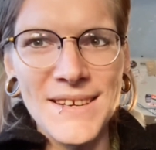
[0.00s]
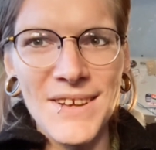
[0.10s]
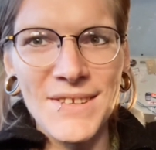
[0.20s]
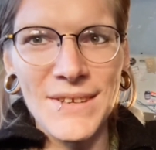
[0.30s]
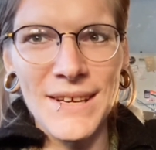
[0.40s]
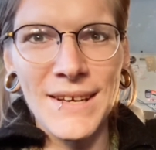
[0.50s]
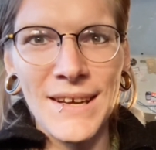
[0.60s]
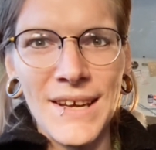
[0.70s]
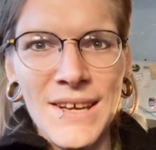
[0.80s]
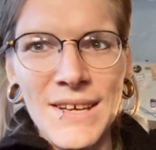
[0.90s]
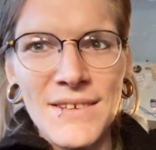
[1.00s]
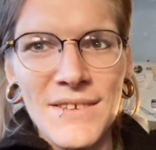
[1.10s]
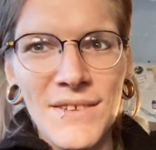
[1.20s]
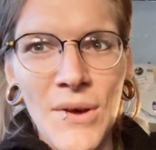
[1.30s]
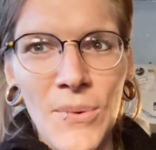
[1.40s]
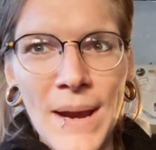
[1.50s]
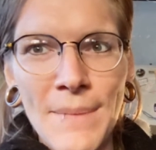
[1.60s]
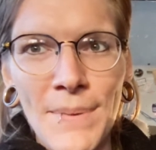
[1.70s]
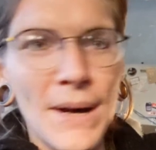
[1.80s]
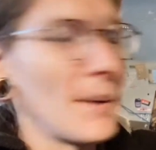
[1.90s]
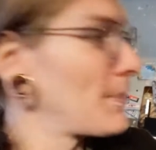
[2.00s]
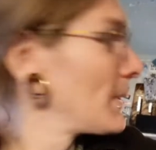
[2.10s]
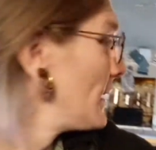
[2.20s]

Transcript: nice like slow ramp up.